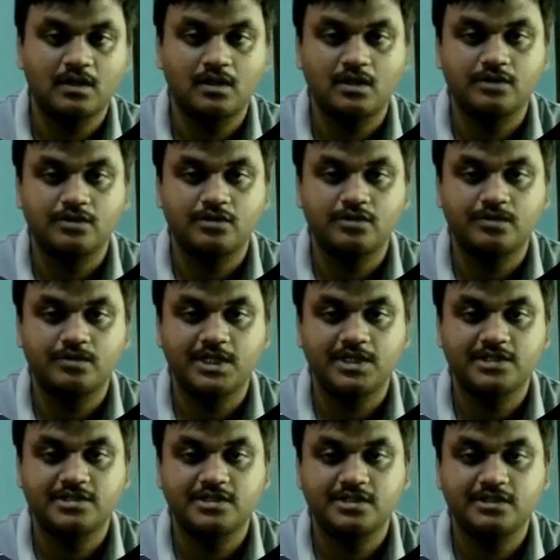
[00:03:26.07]

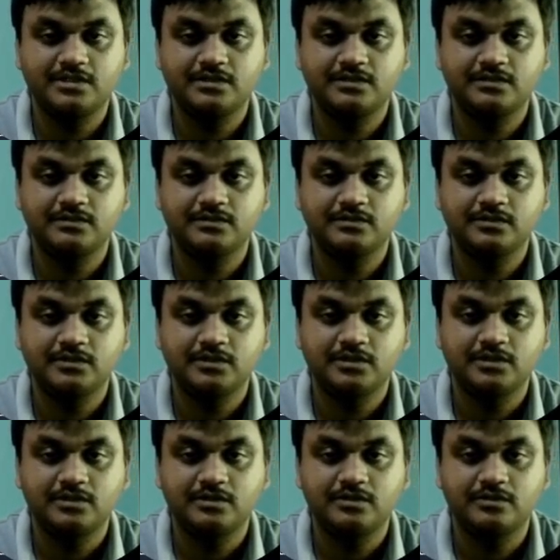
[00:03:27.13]
Automation
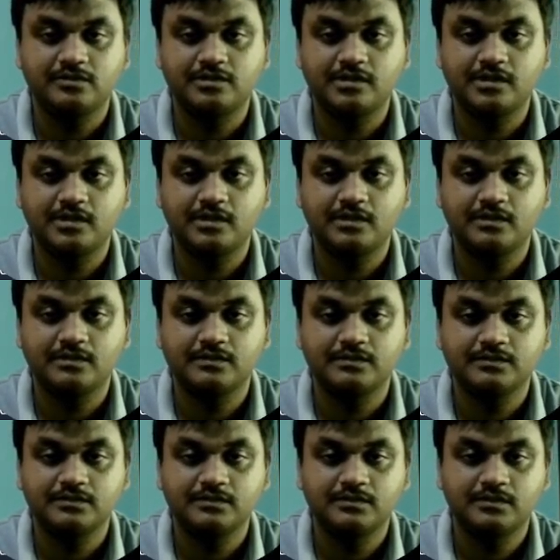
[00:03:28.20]
using
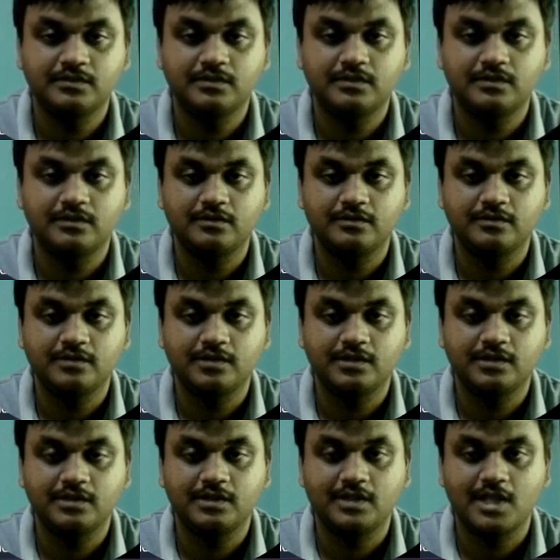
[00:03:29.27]

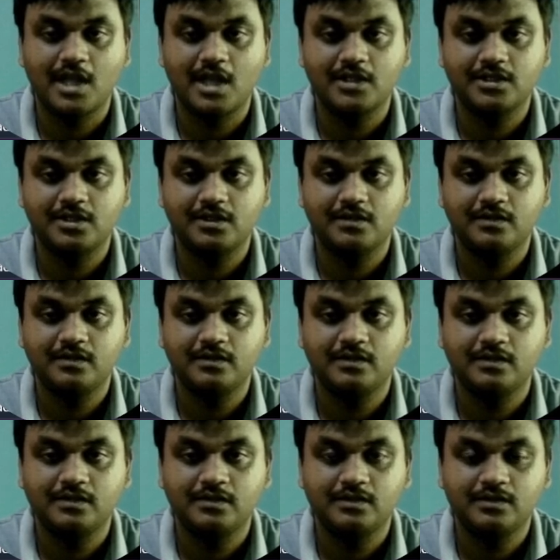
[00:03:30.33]
React
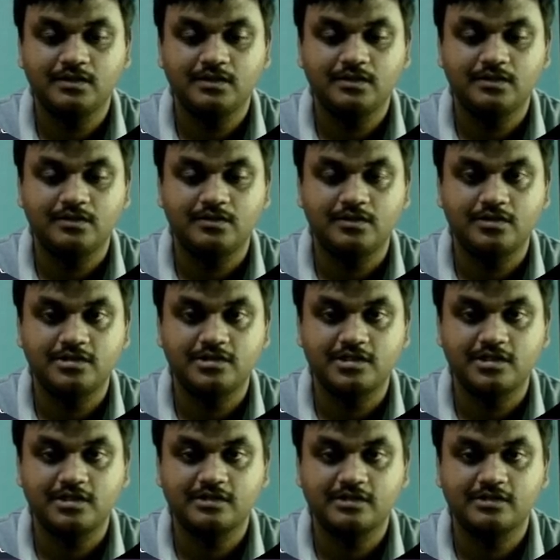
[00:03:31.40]

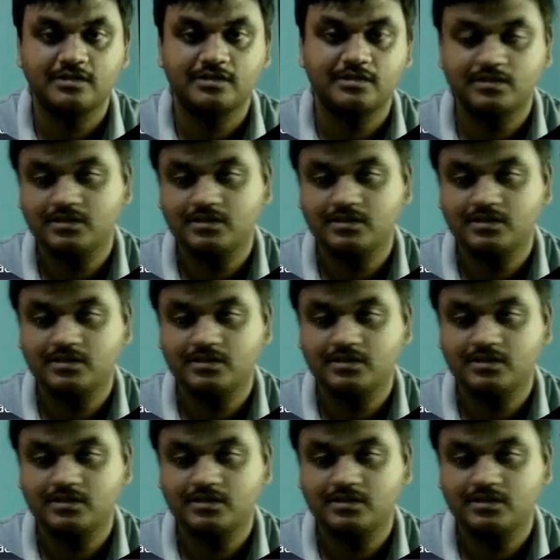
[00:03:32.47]
Node.js.